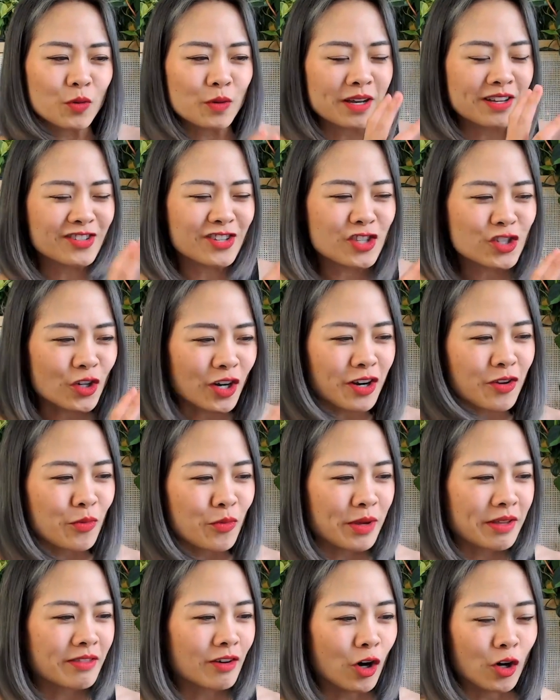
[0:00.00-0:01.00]
it started
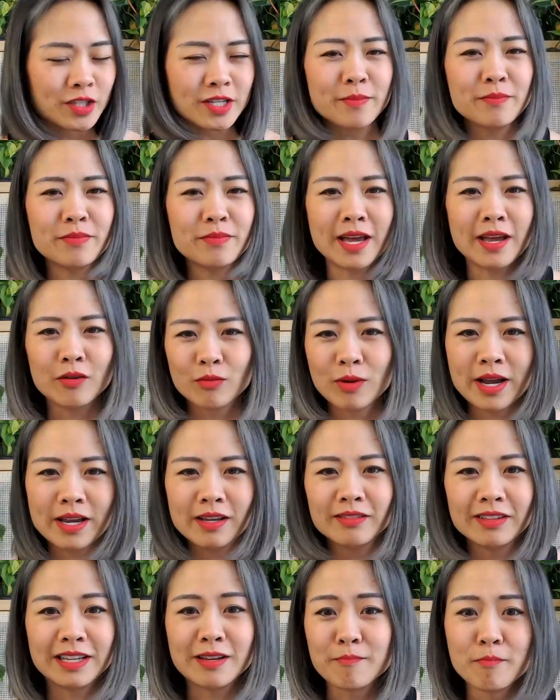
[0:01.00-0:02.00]
with altMBA, right?
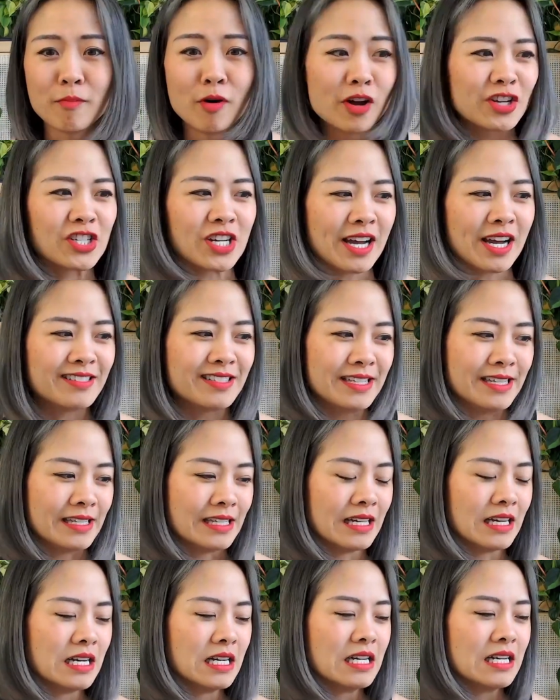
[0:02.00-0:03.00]
Like
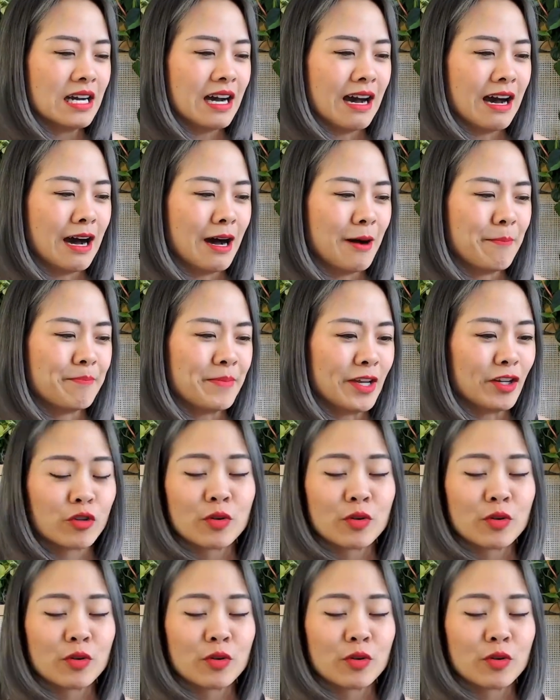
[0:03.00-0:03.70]
monetizing and